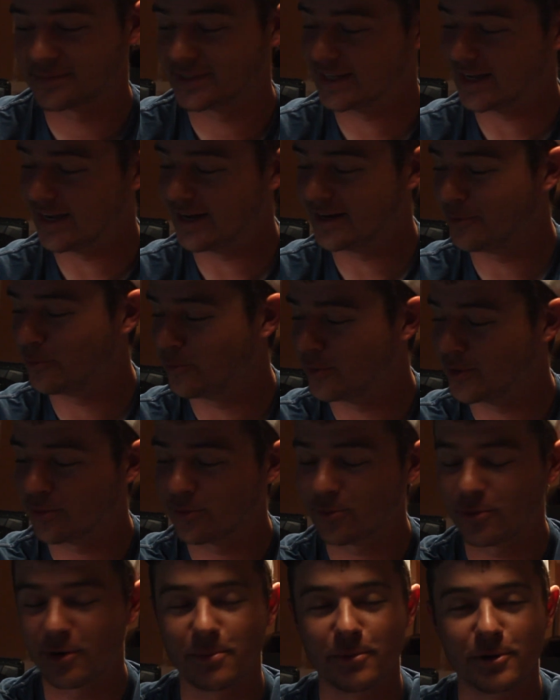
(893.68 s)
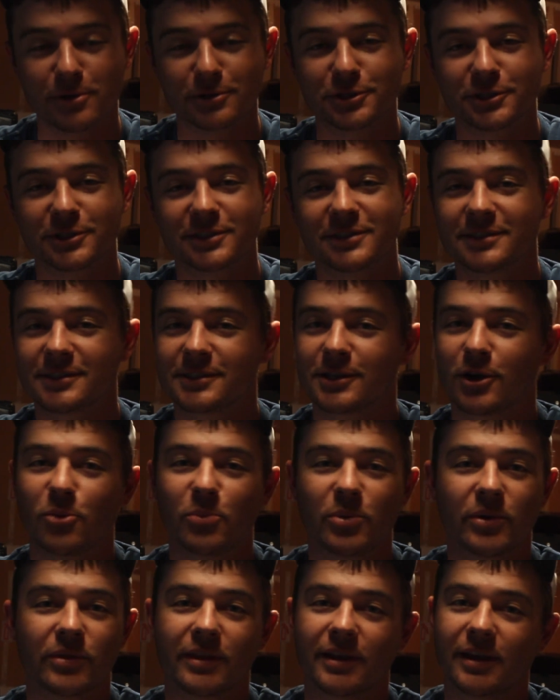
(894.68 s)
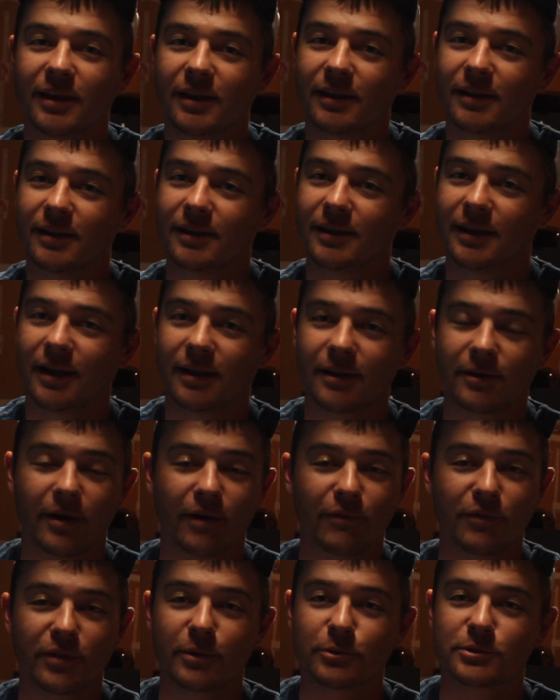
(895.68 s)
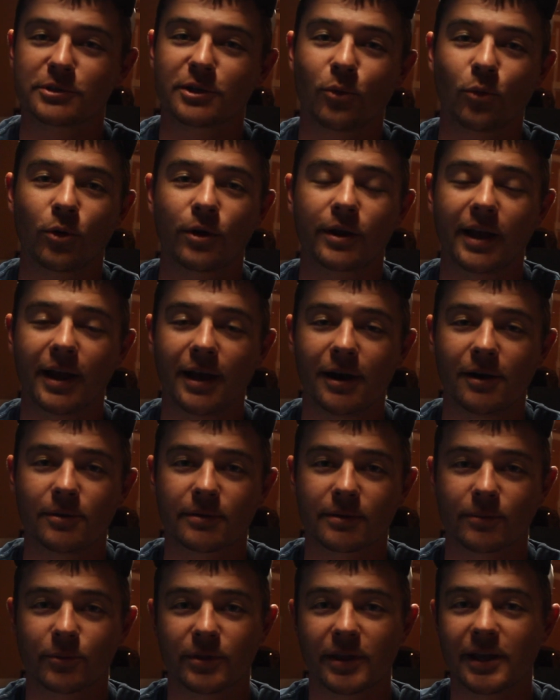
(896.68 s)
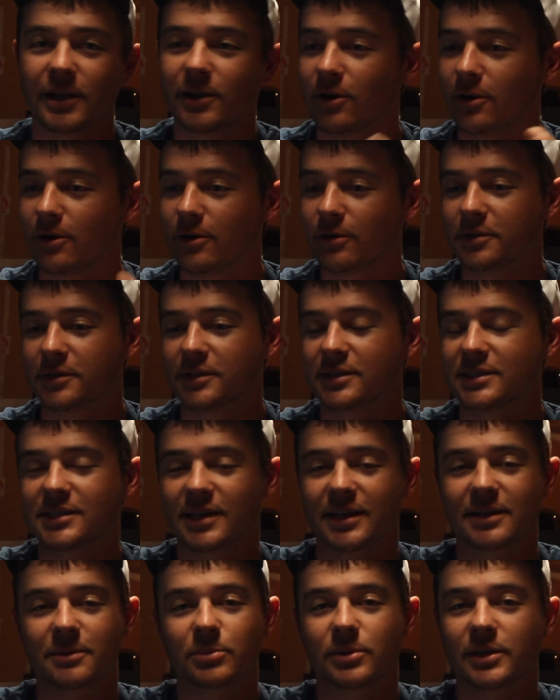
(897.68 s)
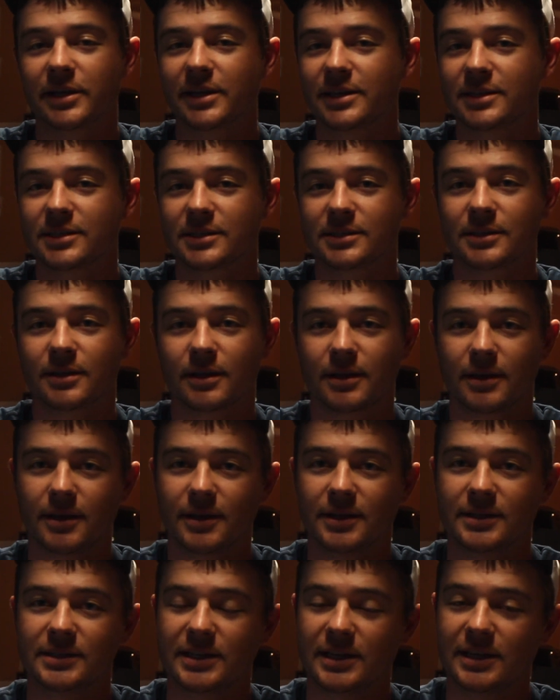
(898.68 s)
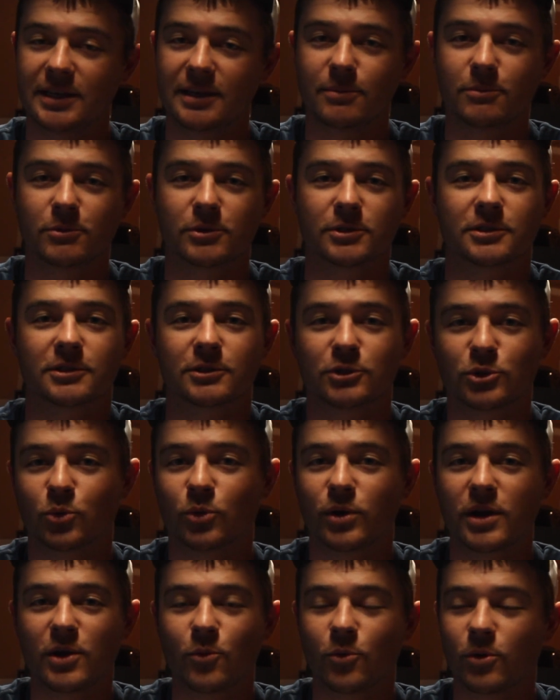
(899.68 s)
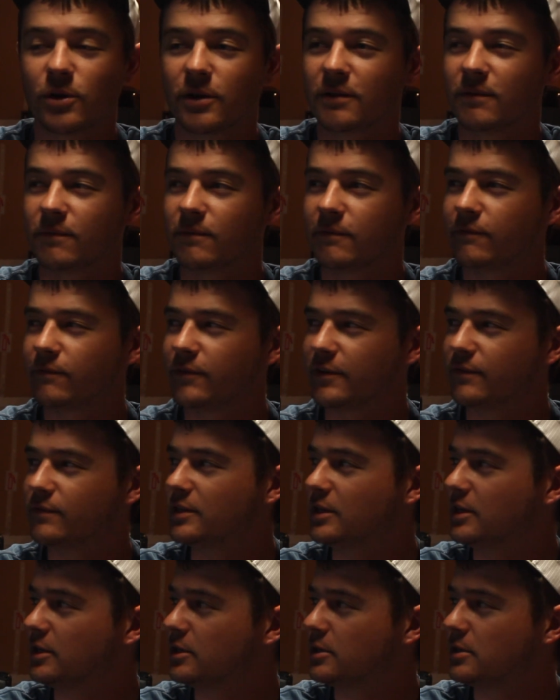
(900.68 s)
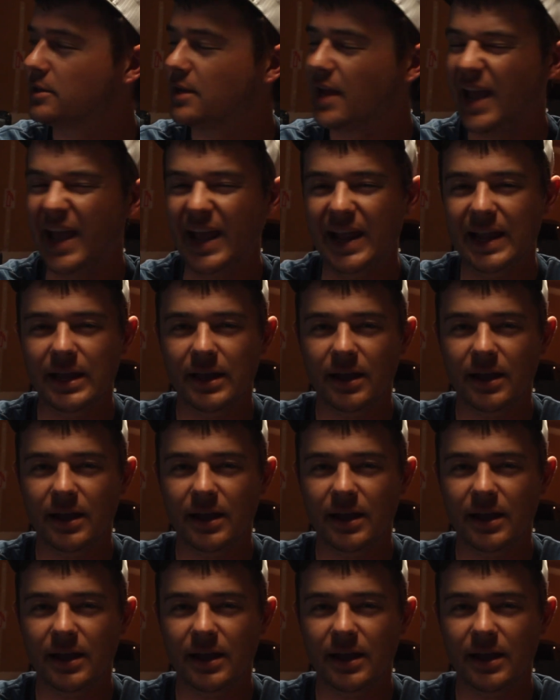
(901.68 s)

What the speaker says: kind of went through our motions, hoping that everything was going to work out. When they called that the second place team was a 21:58,